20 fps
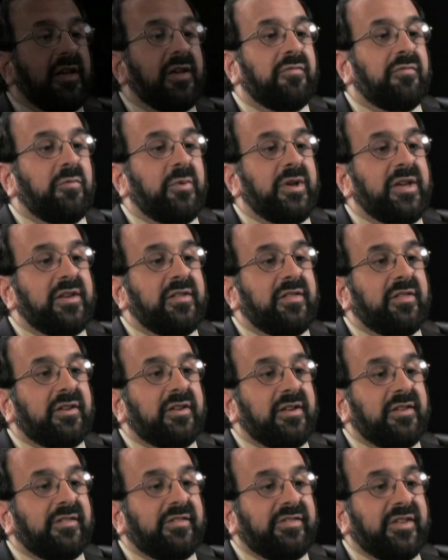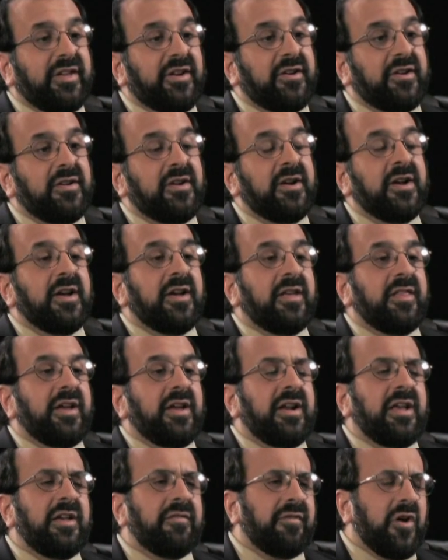If we consider
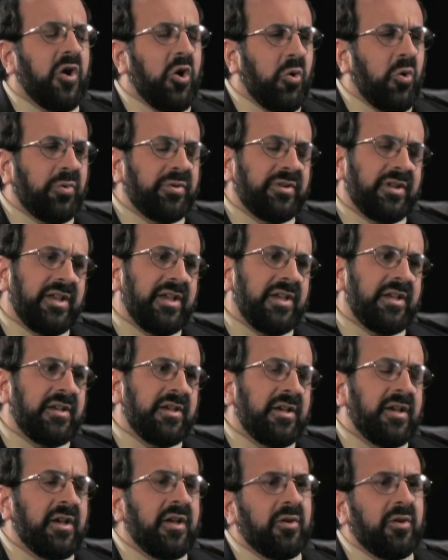that if only